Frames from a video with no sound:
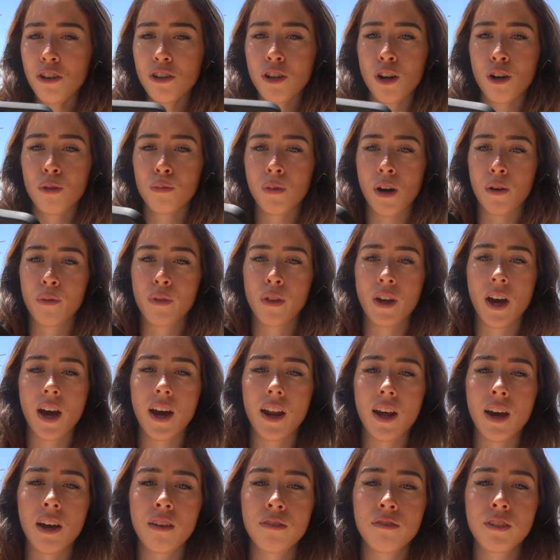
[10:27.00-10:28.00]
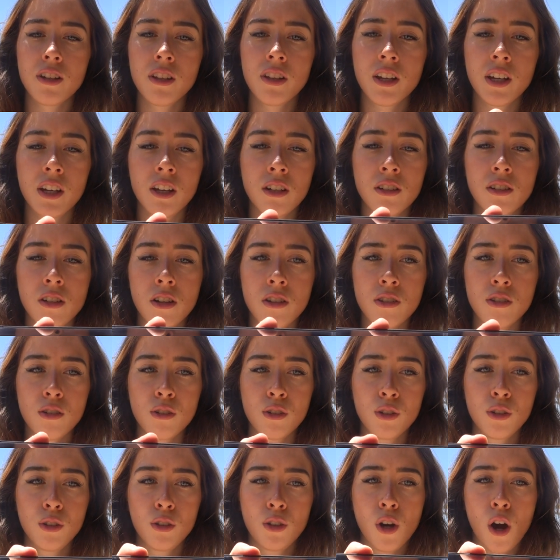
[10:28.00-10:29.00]
don't know about that. I feel like it
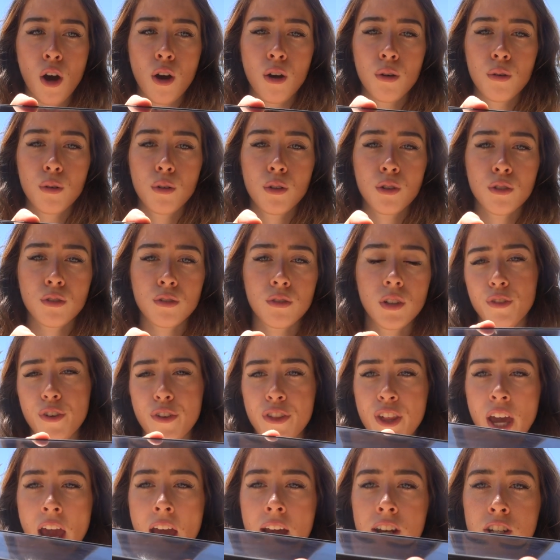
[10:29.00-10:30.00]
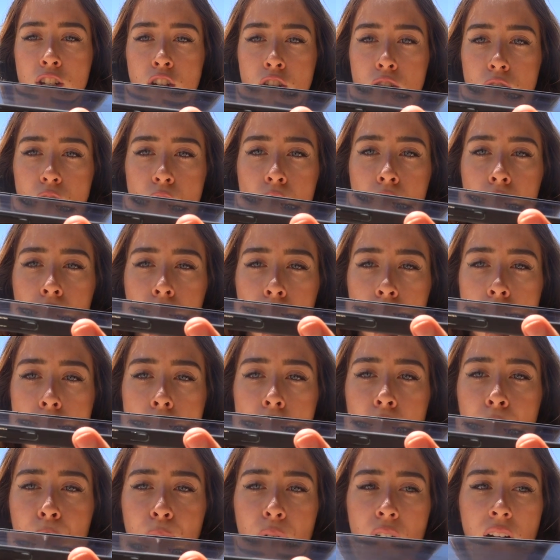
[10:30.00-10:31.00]
doesn't go over the edges a
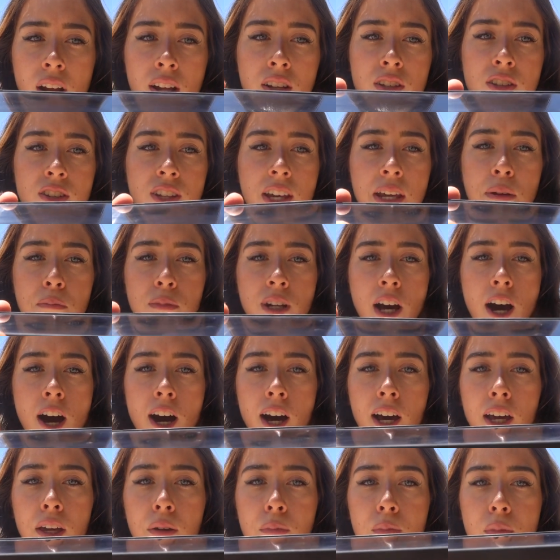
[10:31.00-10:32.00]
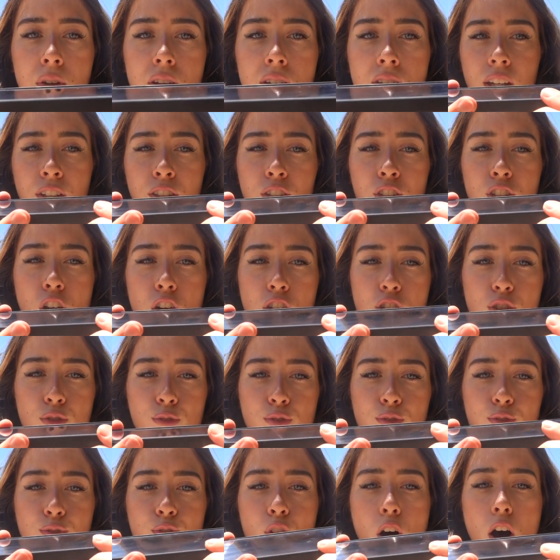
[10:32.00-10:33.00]
lot, but at the same time, it doesn't
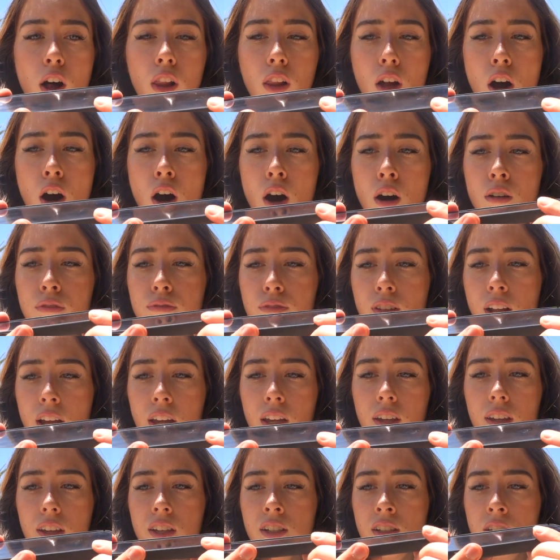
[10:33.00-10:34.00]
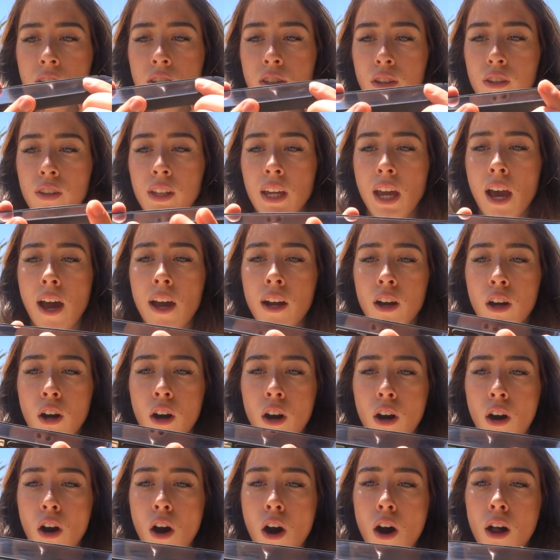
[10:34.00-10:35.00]
fall off like easily at
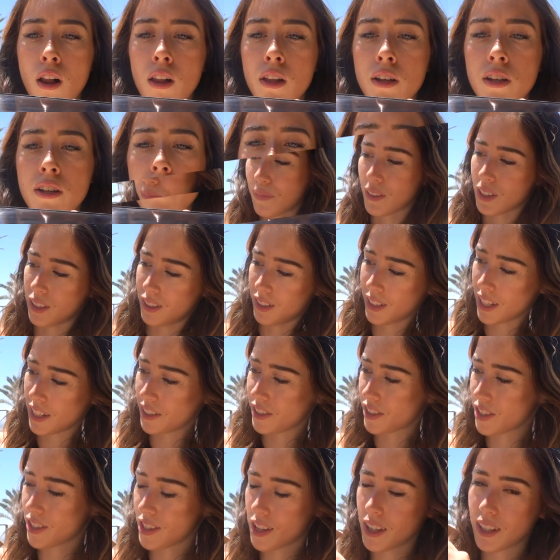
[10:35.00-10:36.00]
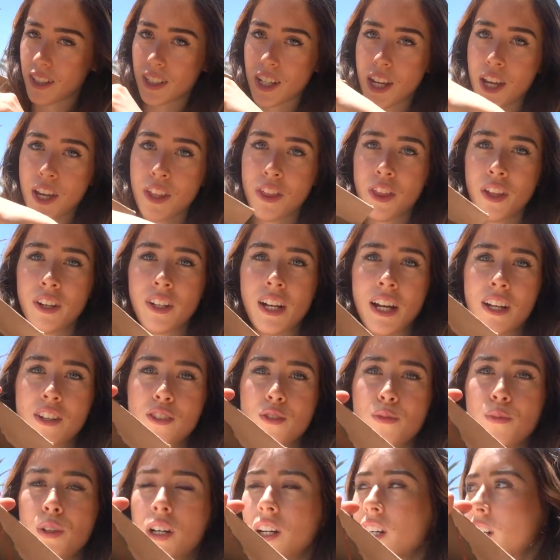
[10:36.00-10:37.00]
all. Let's take the
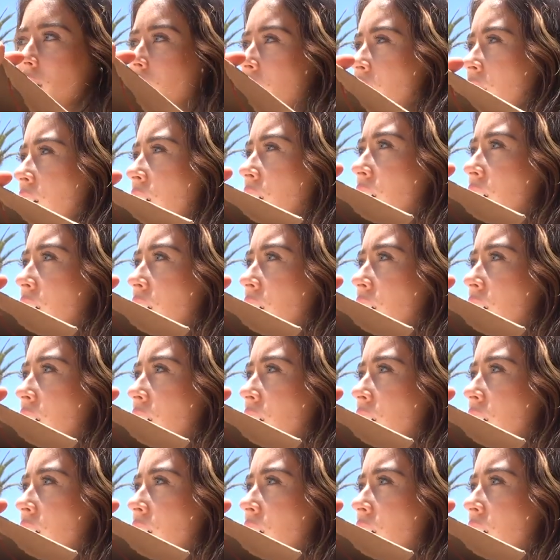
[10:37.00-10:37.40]
next one.